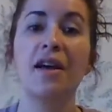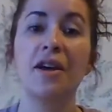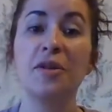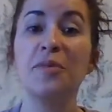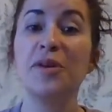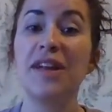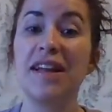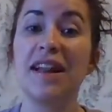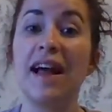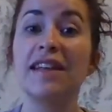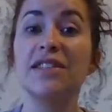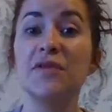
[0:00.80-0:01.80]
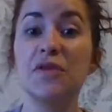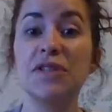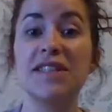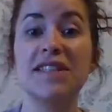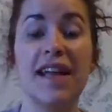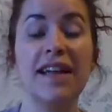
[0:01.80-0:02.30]
Good morning, class. For
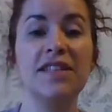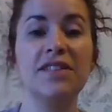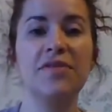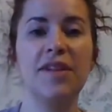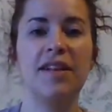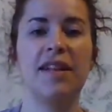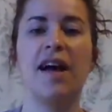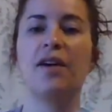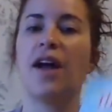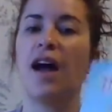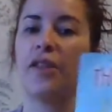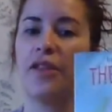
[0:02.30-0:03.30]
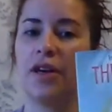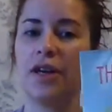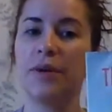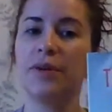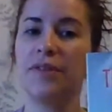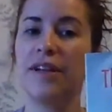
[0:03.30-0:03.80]
today's read aloud, I thought
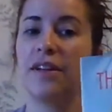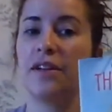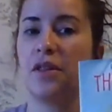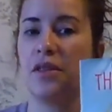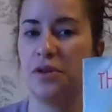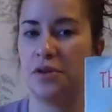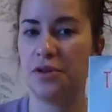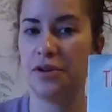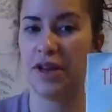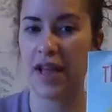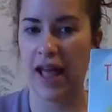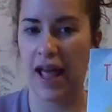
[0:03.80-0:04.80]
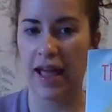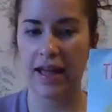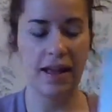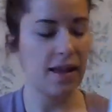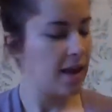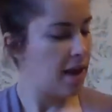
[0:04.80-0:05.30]
I would read The Good
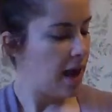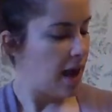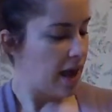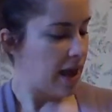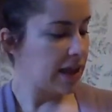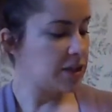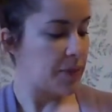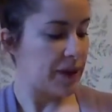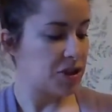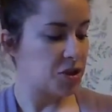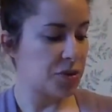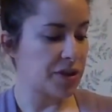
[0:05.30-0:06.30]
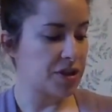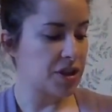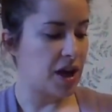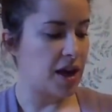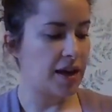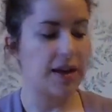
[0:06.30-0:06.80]
Egg. It's by Jory
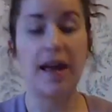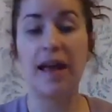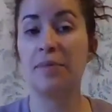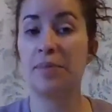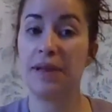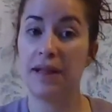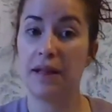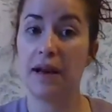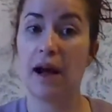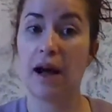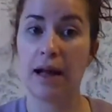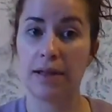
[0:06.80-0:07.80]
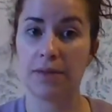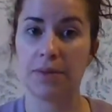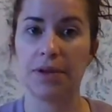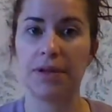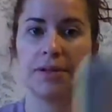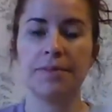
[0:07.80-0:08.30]
John and Pete
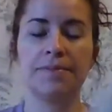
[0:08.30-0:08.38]
Oswald.